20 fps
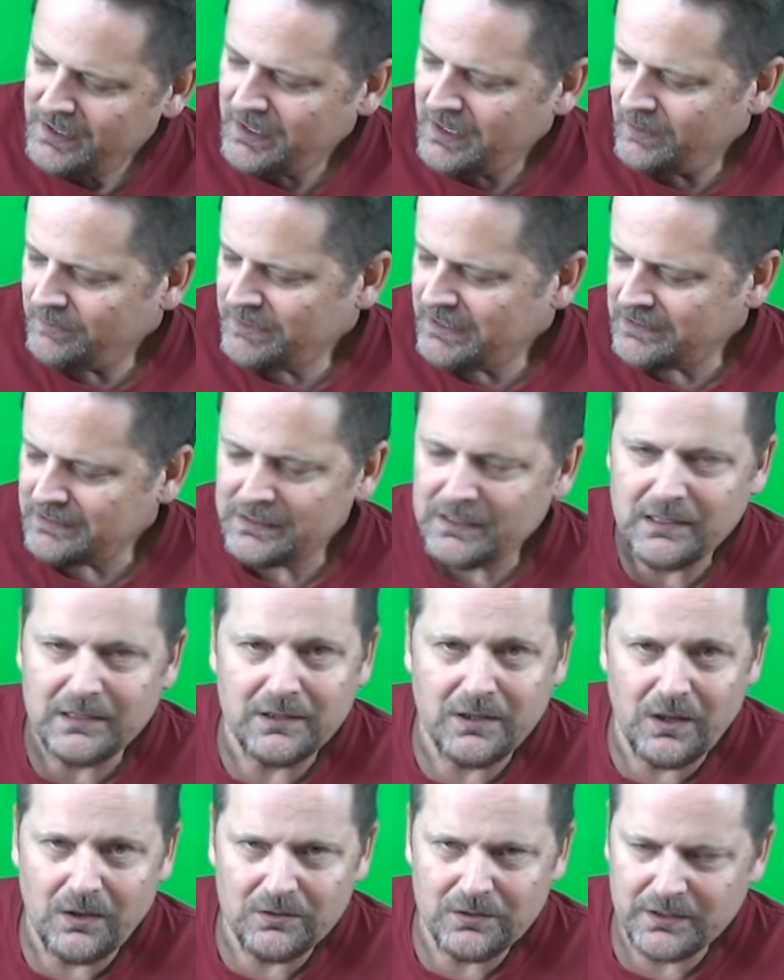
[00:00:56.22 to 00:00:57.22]
I'm getting a little
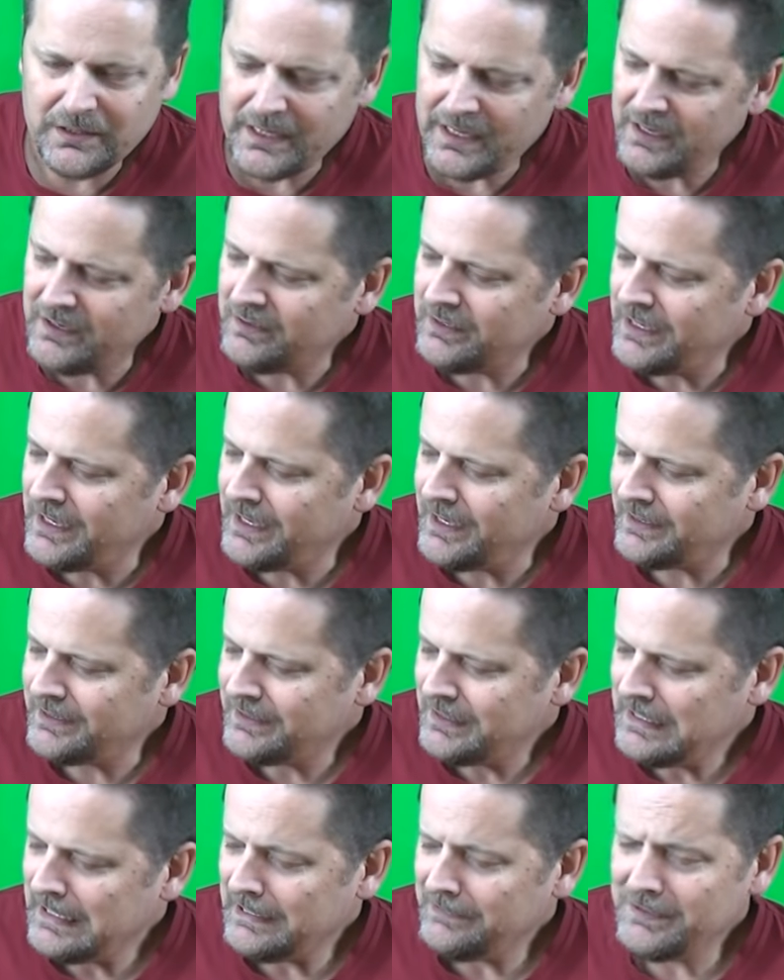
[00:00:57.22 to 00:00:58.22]
older now
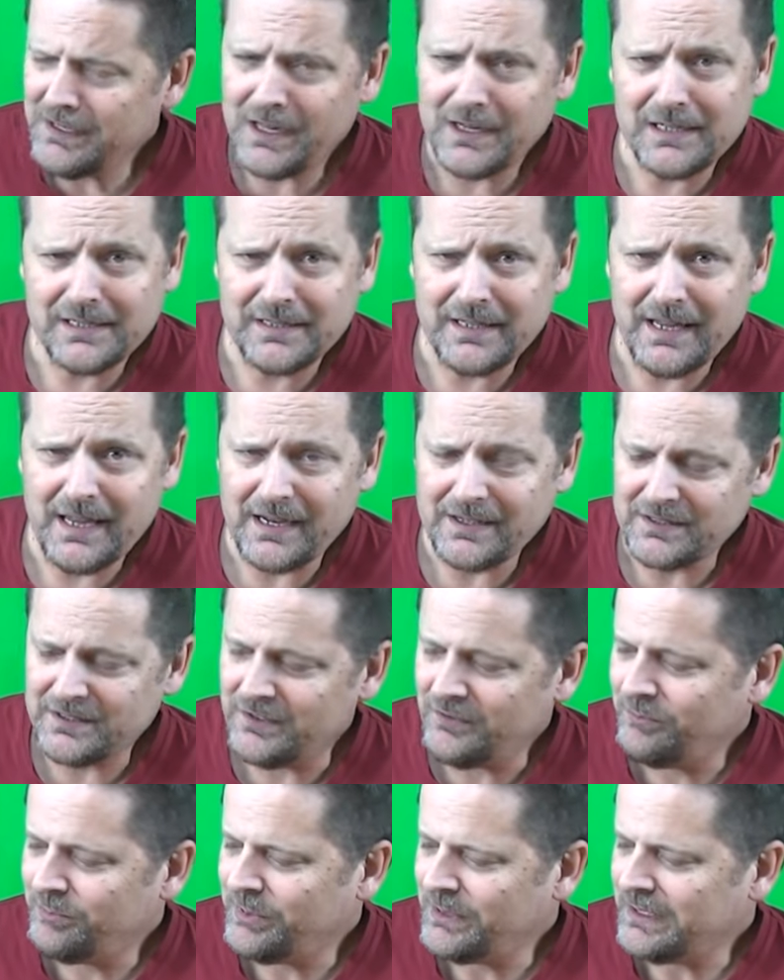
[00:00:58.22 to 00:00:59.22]
and not as
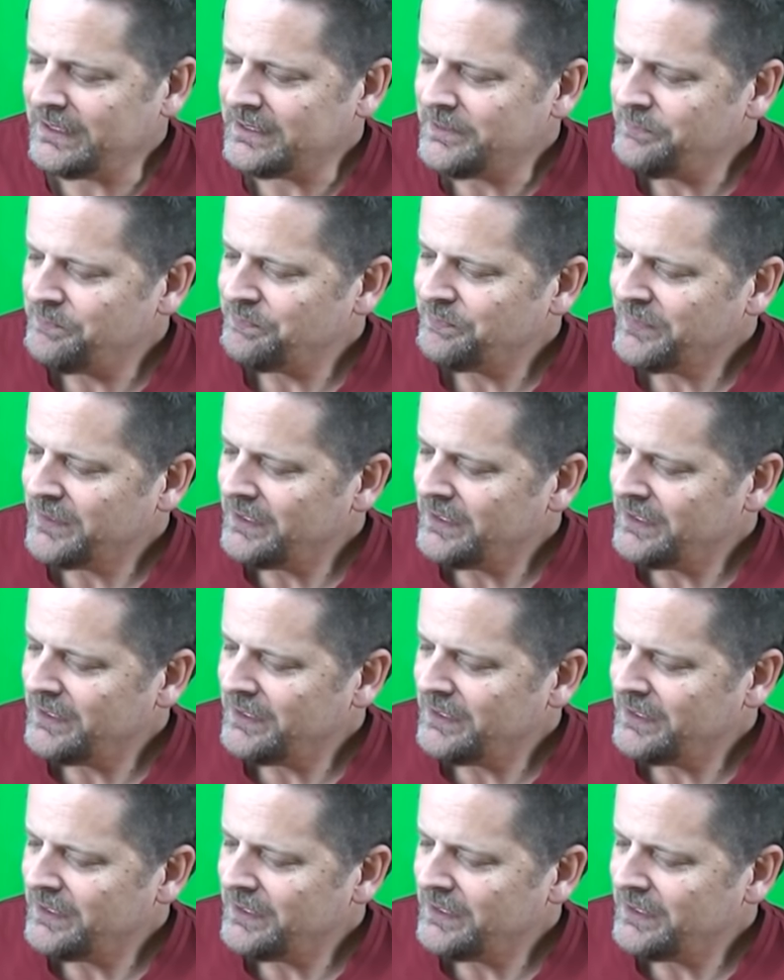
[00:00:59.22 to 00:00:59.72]
active but